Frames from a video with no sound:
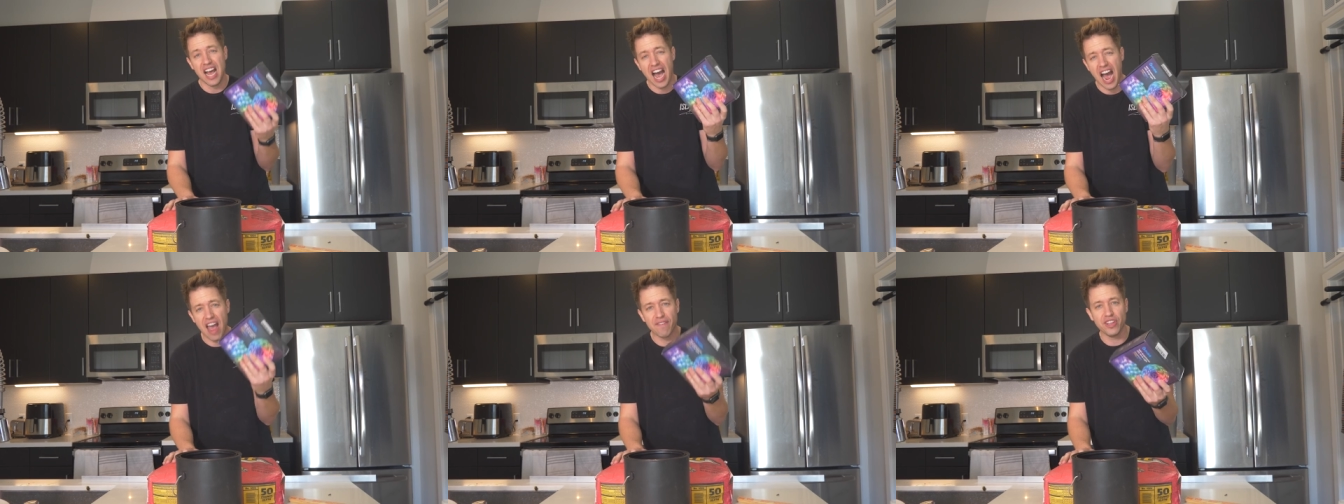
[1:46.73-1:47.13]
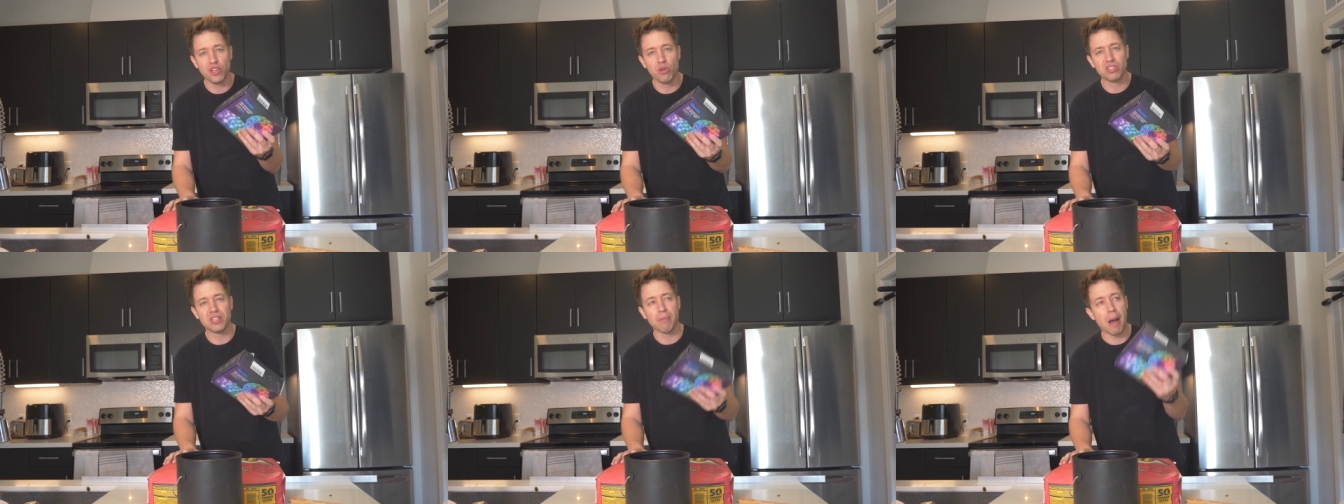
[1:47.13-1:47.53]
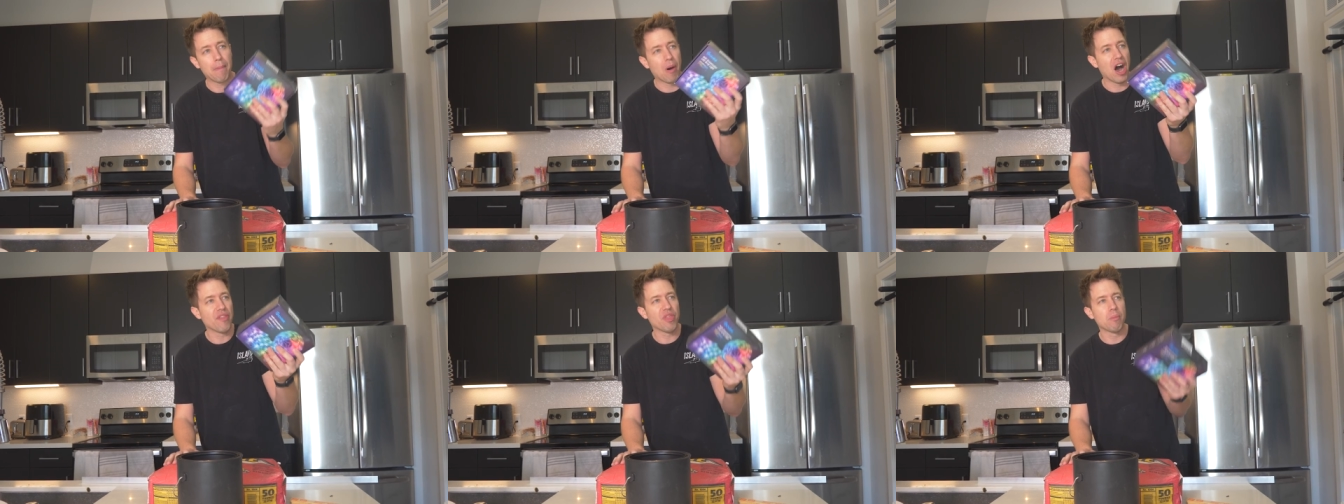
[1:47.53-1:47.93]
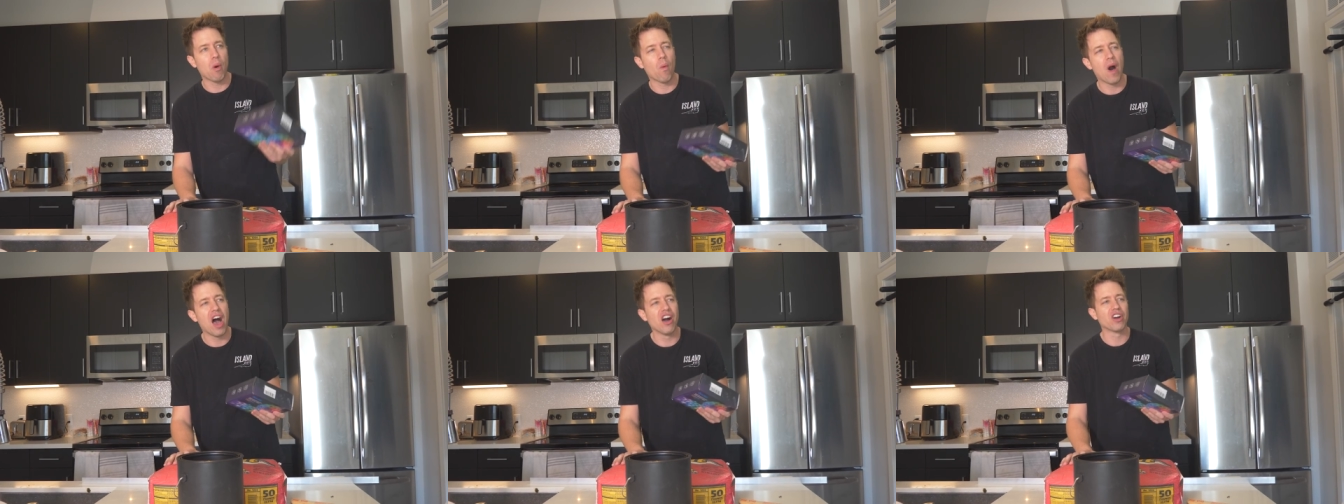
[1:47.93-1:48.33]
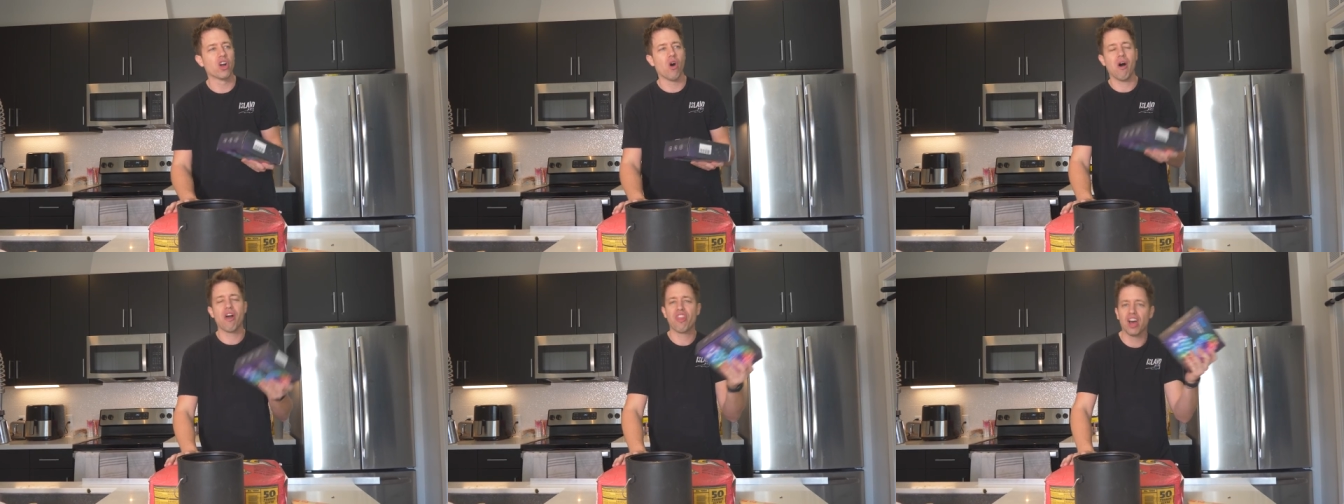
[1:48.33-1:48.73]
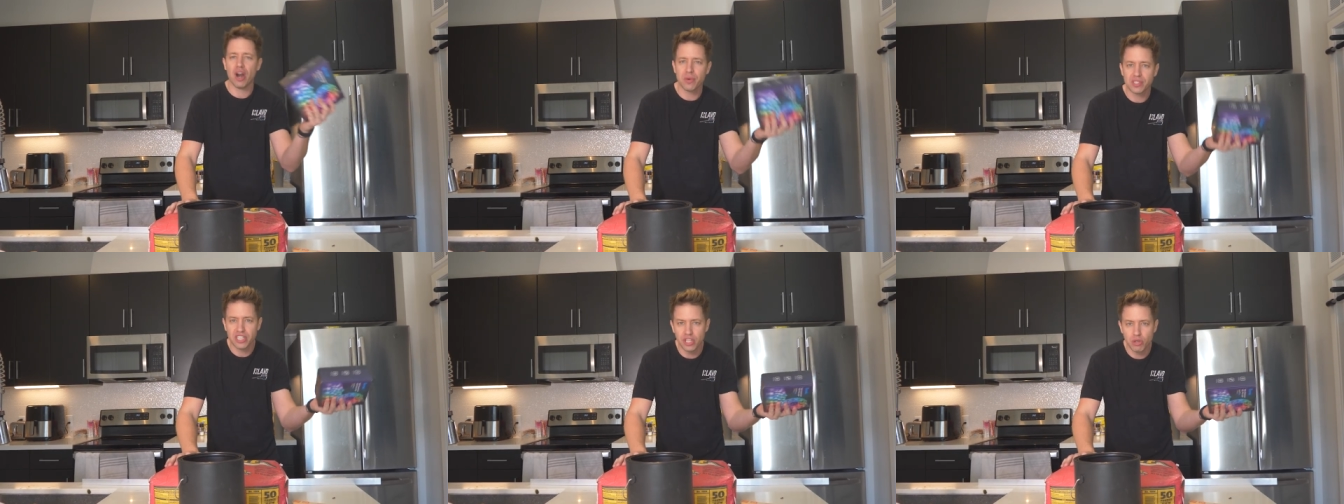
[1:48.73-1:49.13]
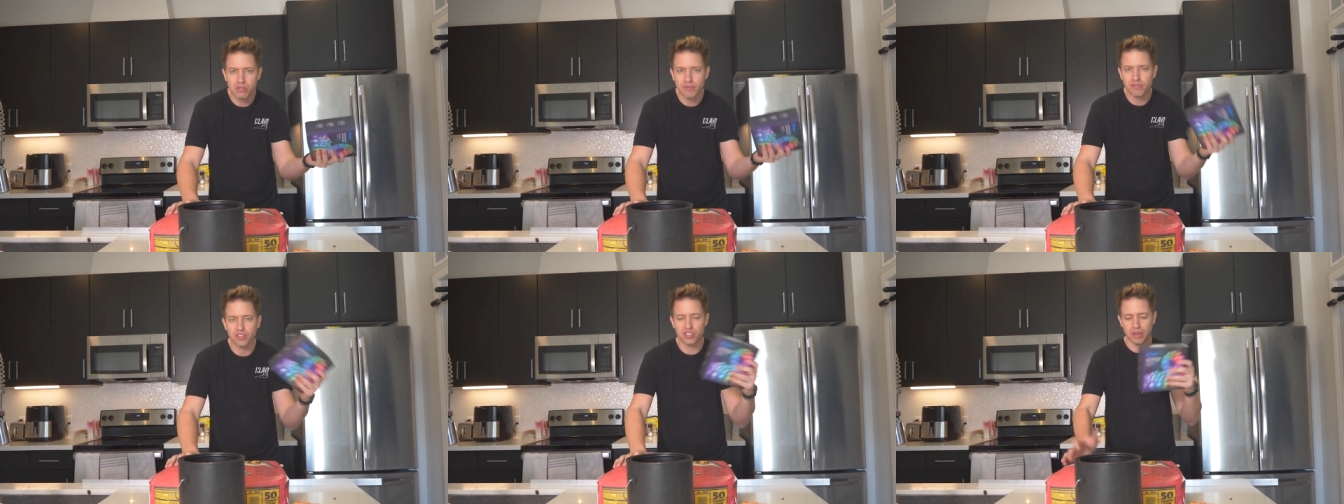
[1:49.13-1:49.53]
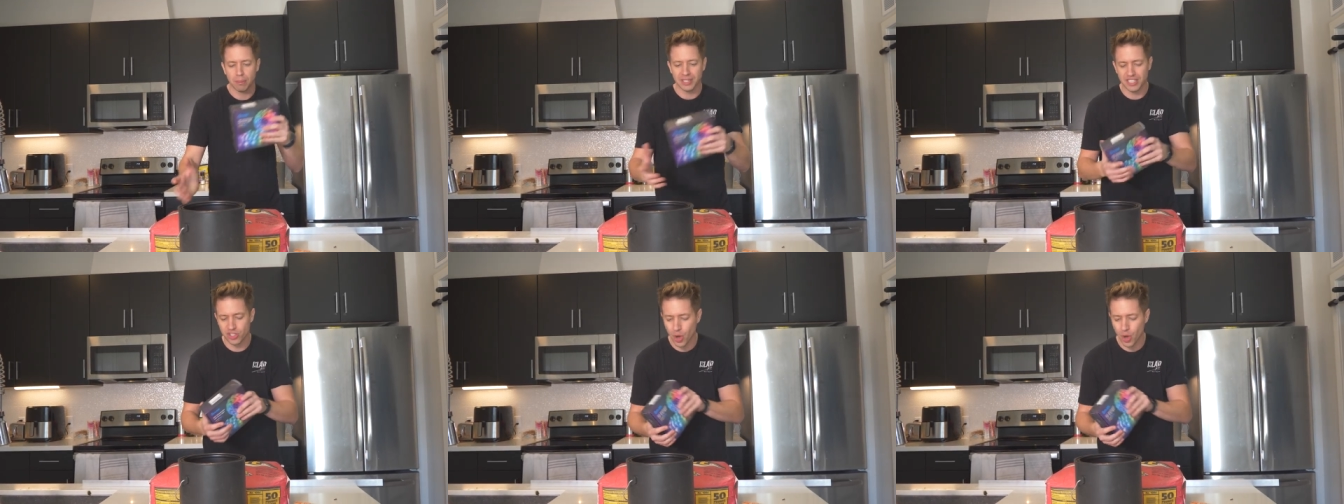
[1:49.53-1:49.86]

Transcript: I haven't used them. I bought them a while ago. I thought I was gonna use them for something.